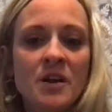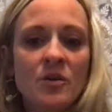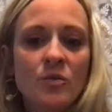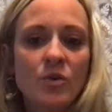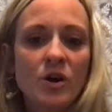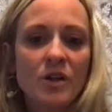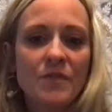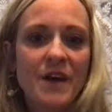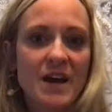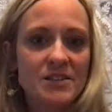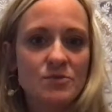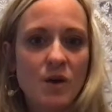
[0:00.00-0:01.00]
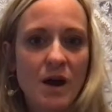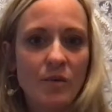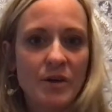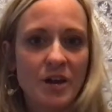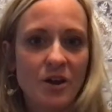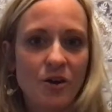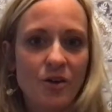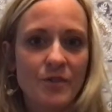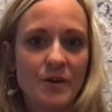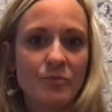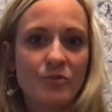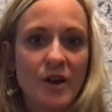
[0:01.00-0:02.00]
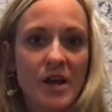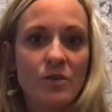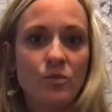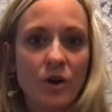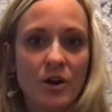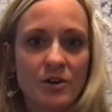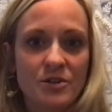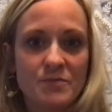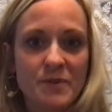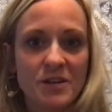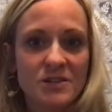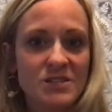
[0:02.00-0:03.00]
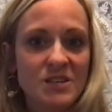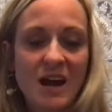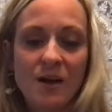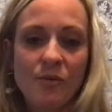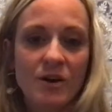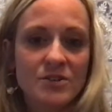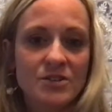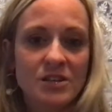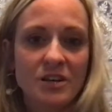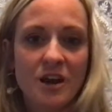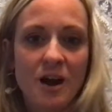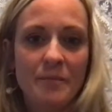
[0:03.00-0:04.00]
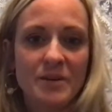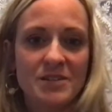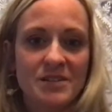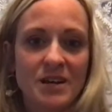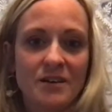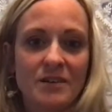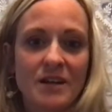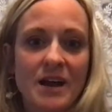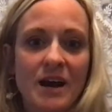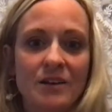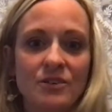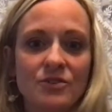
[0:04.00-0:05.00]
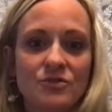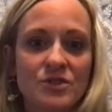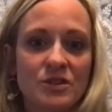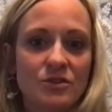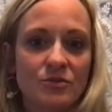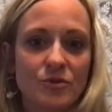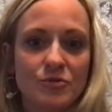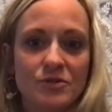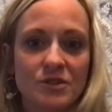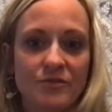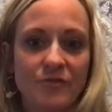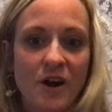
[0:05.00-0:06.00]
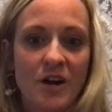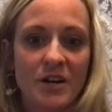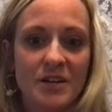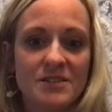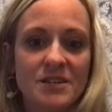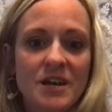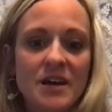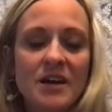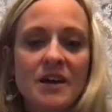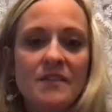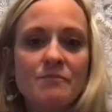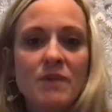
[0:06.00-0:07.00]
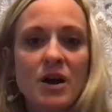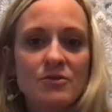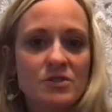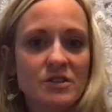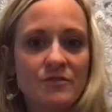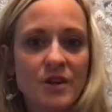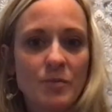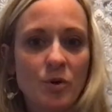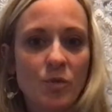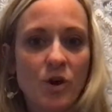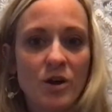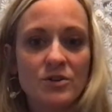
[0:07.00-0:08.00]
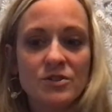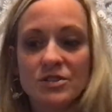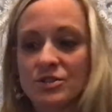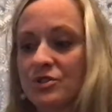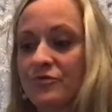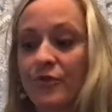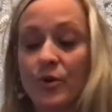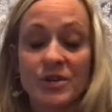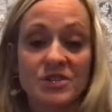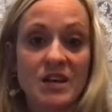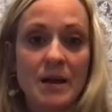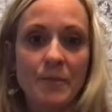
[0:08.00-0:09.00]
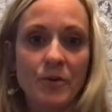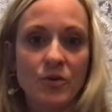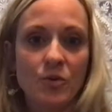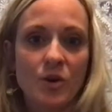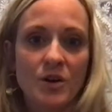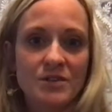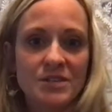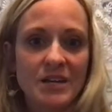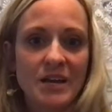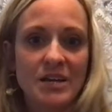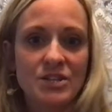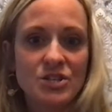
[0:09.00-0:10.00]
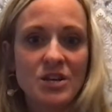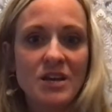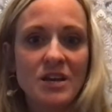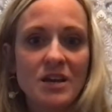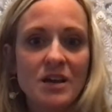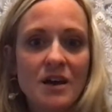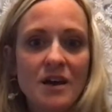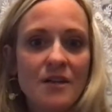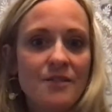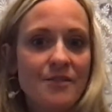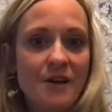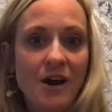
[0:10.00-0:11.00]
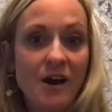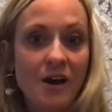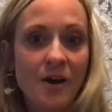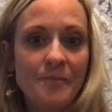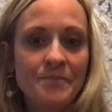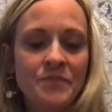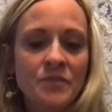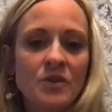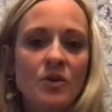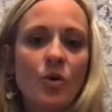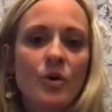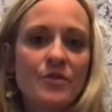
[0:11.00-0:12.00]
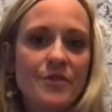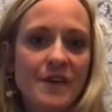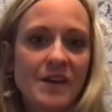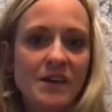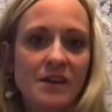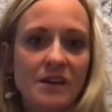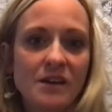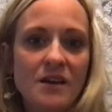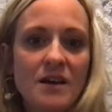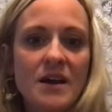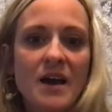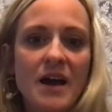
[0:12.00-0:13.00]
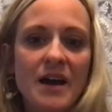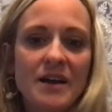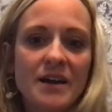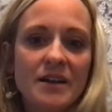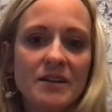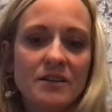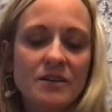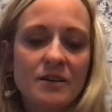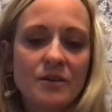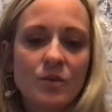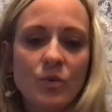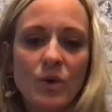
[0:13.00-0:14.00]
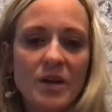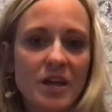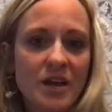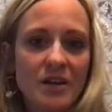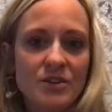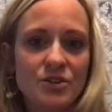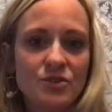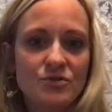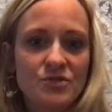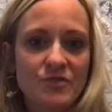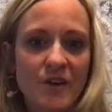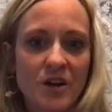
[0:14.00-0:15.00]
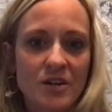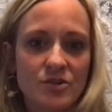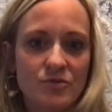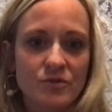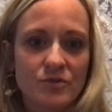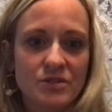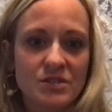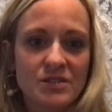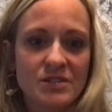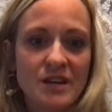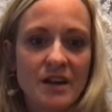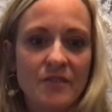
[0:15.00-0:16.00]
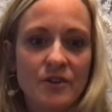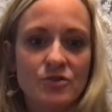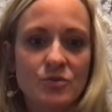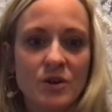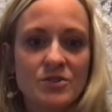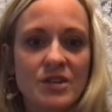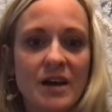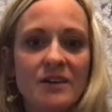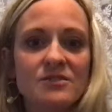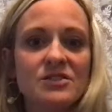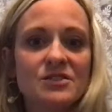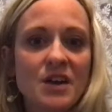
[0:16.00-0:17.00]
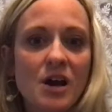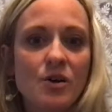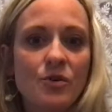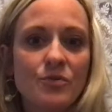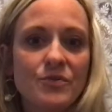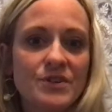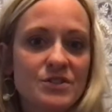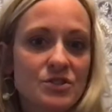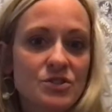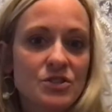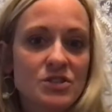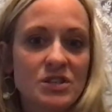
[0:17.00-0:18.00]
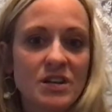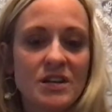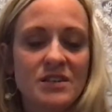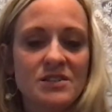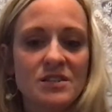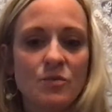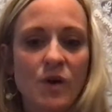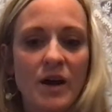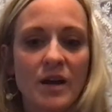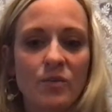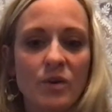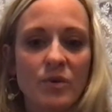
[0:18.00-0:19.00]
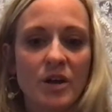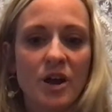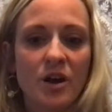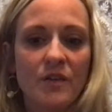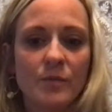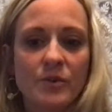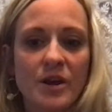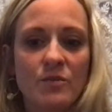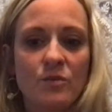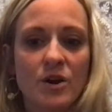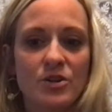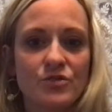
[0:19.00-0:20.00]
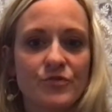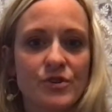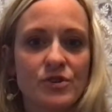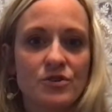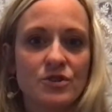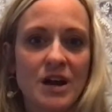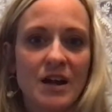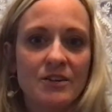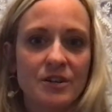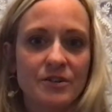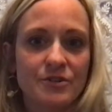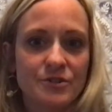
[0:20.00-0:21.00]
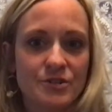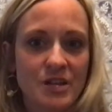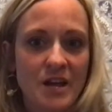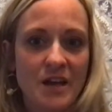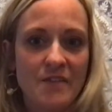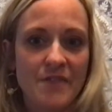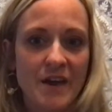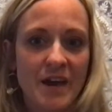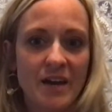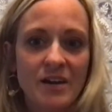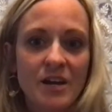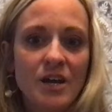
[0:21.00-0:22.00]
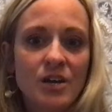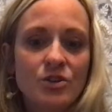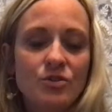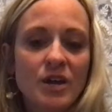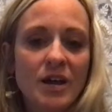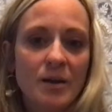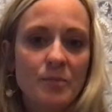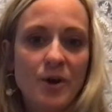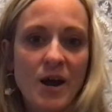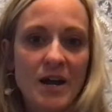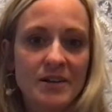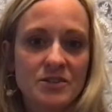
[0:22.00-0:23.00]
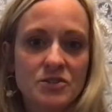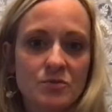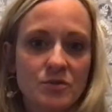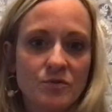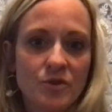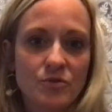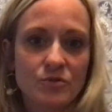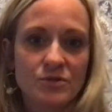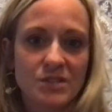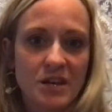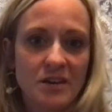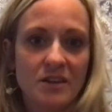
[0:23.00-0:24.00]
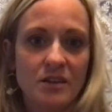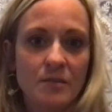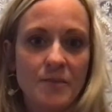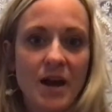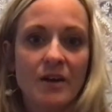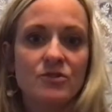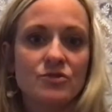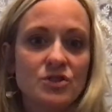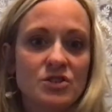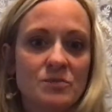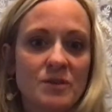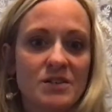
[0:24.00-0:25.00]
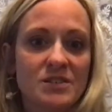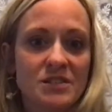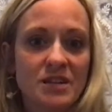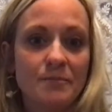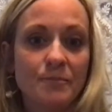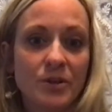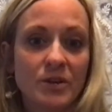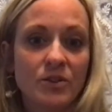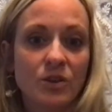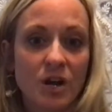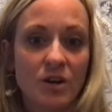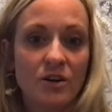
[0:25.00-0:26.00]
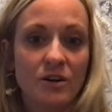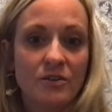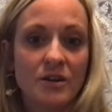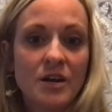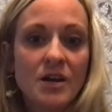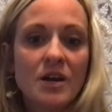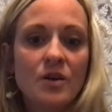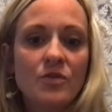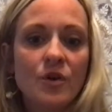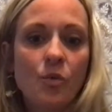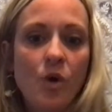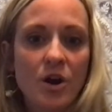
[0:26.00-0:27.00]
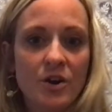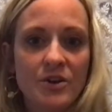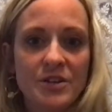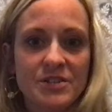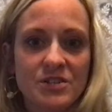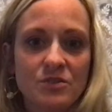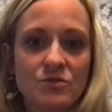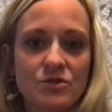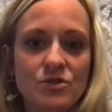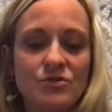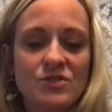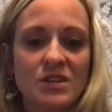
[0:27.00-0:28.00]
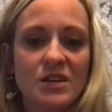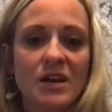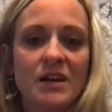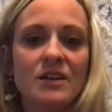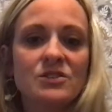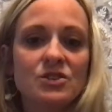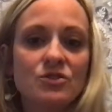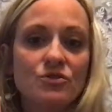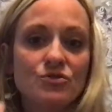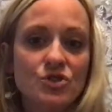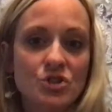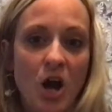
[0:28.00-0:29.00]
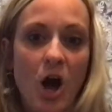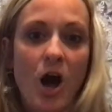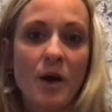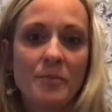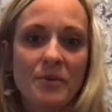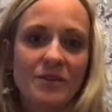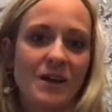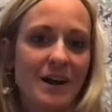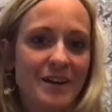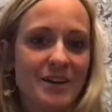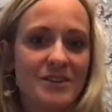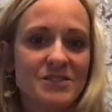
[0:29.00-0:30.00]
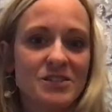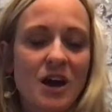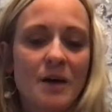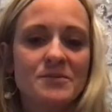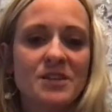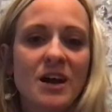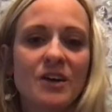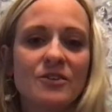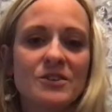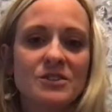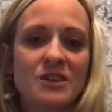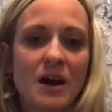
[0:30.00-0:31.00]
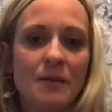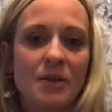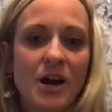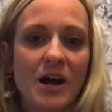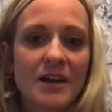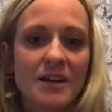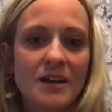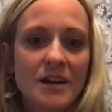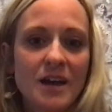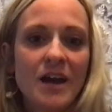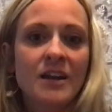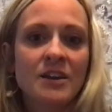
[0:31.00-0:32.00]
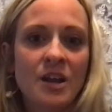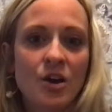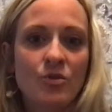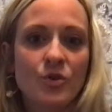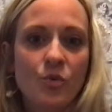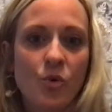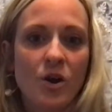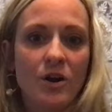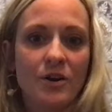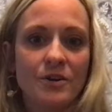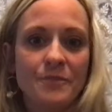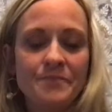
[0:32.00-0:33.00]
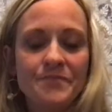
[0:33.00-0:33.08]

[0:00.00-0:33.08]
Well, that's why we call them red words, because sight words cannot be sounded out using the rules of phonics. Most of them are words, for example, the word T-H-E, the, or the, and we can't use phonics rules to sound those words out. So this is just an easy way when we call them red words for your child to understand that you can't practice with rules sounding them out. You just must simply learn the word as soon as you see it. So you stop, like at a stop sign or a stoplight, and know the word.